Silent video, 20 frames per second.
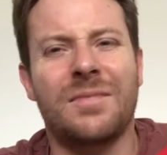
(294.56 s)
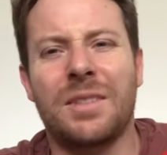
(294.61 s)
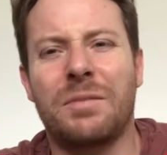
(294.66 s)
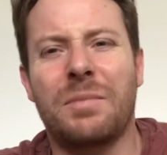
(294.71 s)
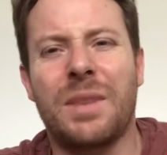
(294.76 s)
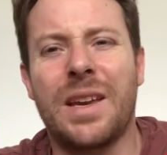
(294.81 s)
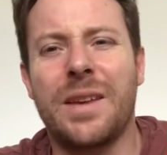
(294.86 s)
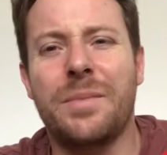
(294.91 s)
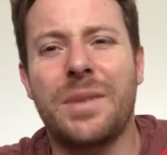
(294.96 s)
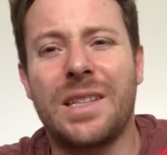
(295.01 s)

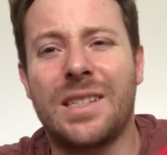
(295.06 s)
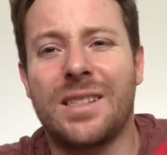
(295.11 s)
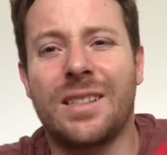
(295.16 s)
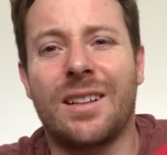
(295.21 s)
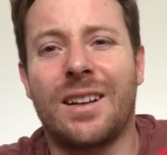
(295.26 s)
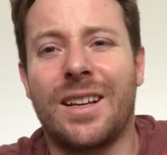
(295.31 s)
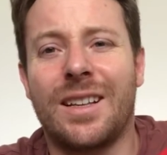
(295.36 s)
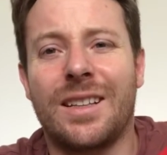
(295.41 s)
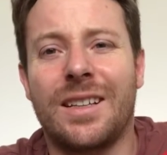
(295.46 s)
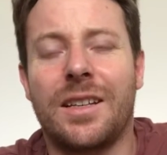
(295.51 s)
maybe
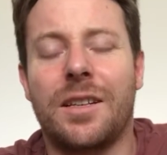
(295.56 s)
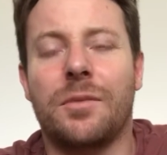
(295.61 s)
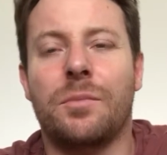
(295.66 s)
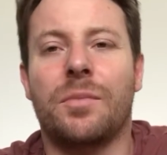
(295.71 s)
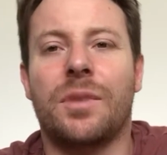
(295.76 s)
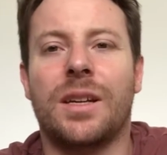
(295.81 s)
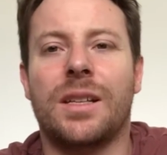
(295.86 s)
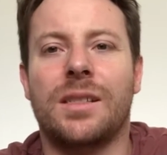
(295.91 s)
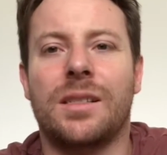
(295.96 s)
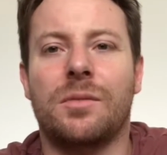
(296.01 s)
slightly
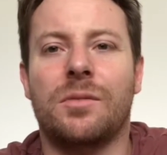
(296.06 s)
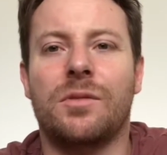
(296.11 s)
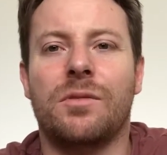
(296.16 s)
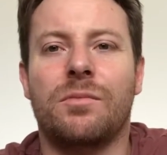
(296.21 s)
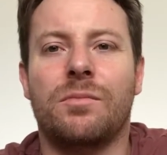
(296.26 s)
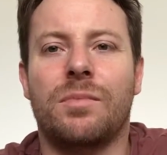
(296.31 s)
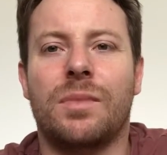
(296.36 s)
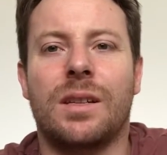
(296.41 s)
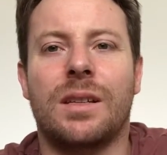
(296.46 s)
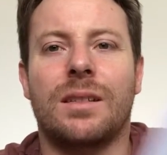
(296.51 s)
compressible,
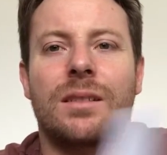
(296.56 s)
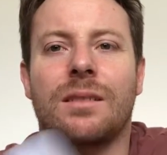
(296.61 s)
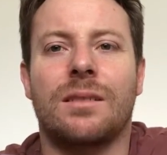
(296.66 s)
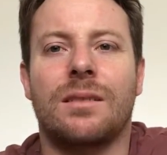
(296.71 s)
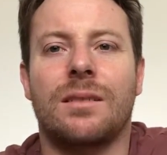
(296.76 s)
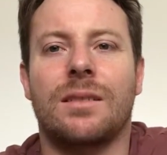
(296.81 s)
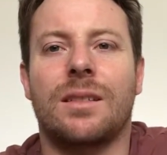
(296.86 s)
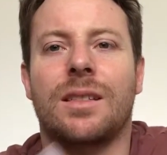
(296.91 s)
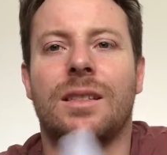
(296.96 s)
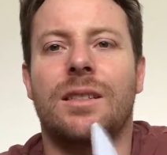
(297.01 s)
but
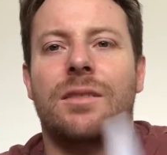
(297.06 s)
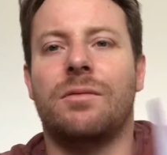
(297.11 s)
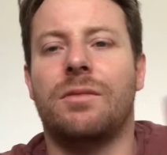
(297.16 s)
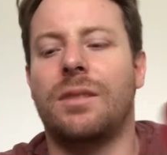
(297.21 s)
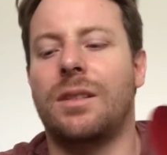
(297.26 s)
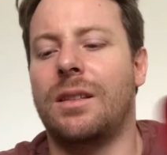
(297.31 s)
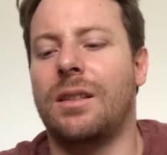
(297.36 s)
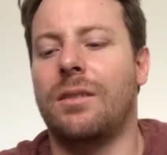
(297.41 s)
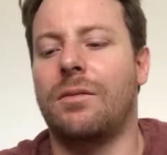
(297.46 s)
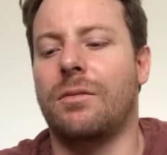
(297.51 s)
it's
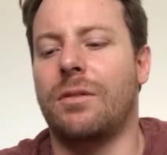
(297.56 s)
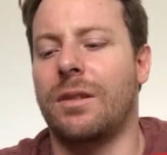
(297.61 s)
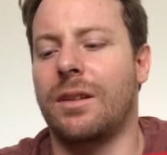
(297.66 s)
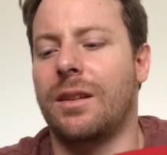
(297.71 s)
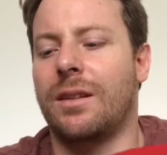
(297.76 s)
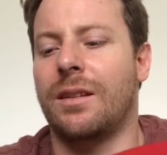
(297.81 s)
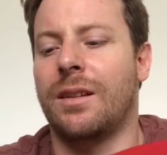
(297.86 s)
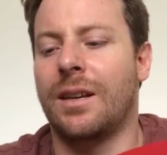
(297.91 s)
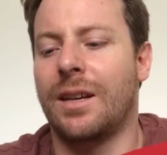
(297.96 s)
really quite.